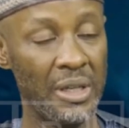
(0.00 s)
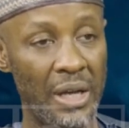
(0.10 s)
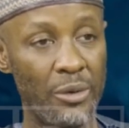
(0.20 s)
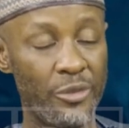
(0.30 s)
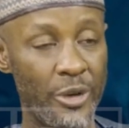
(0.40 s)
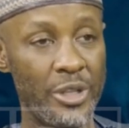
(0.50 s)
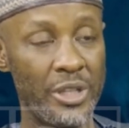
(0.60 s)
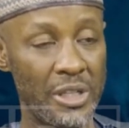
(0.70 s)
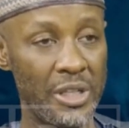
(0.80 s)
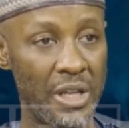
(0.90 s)
Mm. And
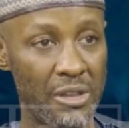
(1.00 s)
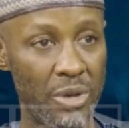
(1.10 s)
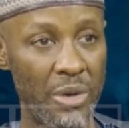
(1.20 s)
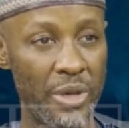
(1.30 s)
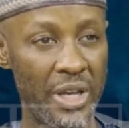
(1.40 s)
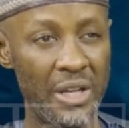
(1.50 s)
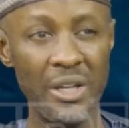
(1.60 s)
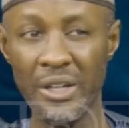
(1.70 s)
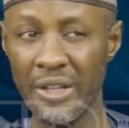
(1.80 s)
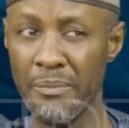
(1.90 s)
unfortunately, that's where we are.
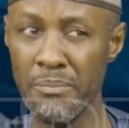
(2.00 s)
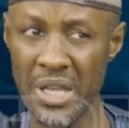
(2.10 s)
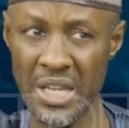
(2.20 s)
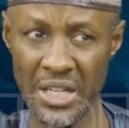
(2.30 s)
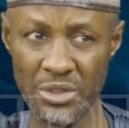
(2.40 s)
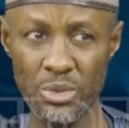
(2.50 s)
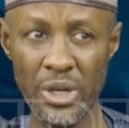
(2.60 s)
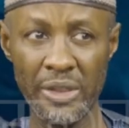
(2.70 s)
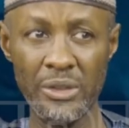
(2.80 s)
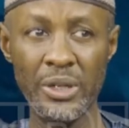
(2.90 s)
The media too
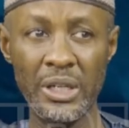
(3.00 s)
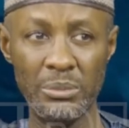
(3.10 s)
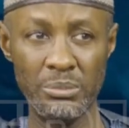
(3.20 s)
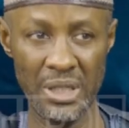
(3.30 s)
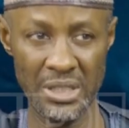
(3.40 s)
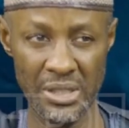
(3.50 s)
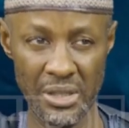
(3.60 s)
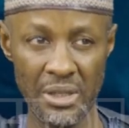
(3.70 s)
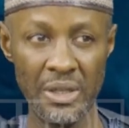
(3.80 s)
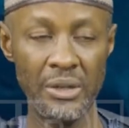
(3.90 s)
has not helped matters,
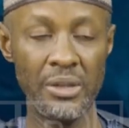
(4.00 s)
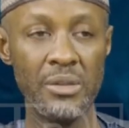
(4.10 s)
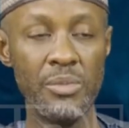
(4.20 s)
because okay.